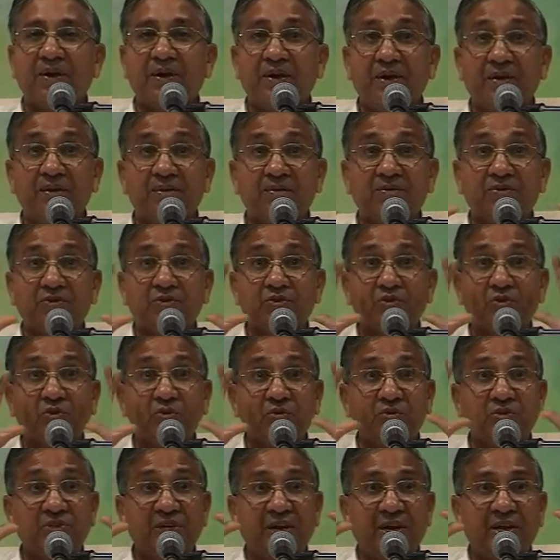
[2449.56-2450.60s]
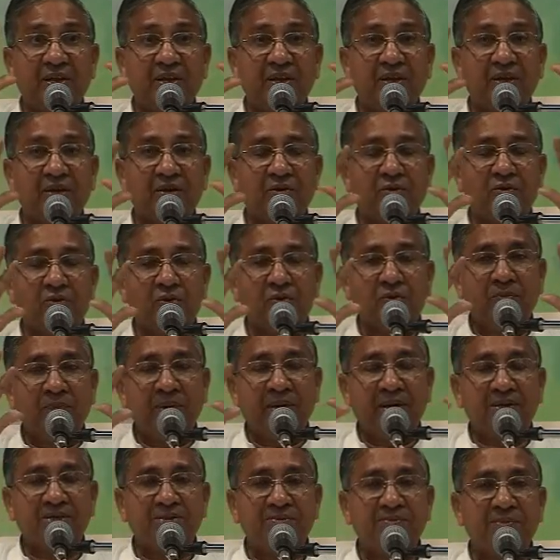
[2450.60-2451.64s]
And so shining, no
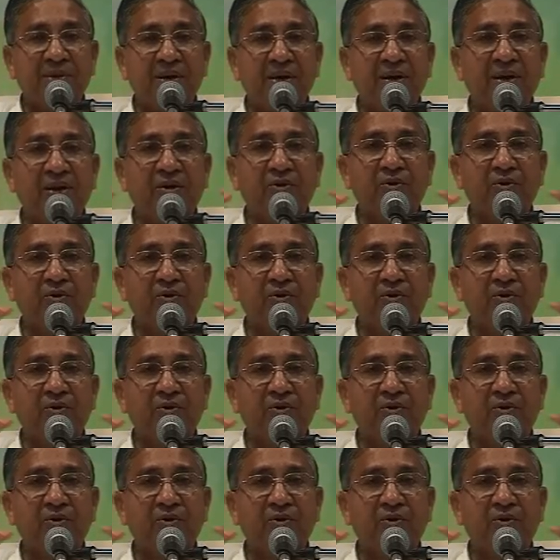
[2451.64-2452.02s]
bad smell,